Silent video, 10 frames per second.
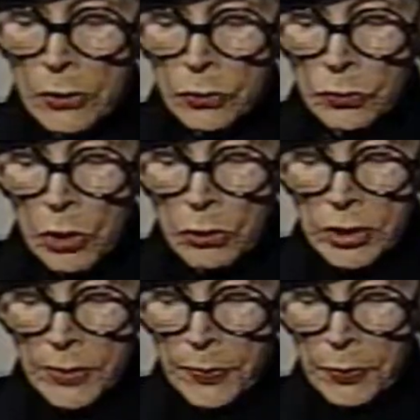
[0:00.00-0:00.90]

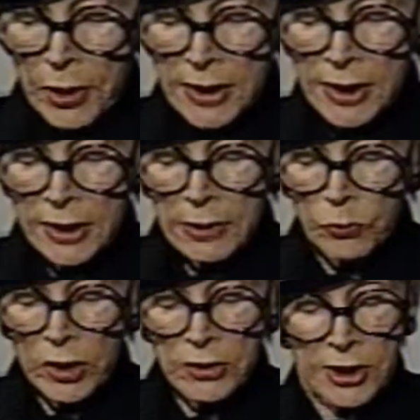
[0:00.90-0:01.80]
wrote
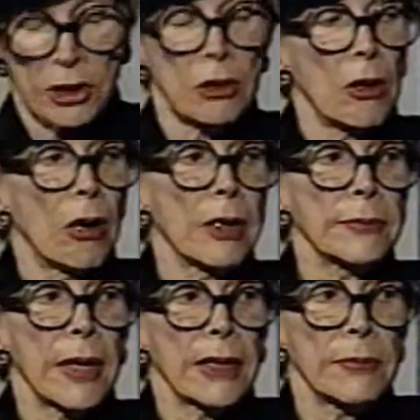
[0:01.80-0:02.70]
President Wilson
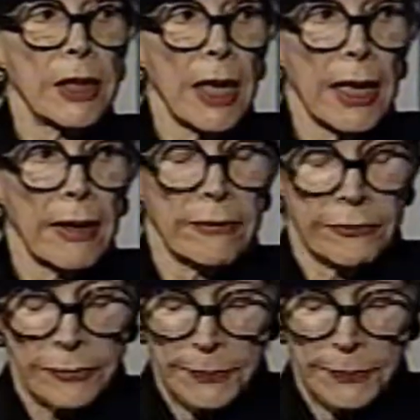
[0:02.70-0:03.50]
on my behalf.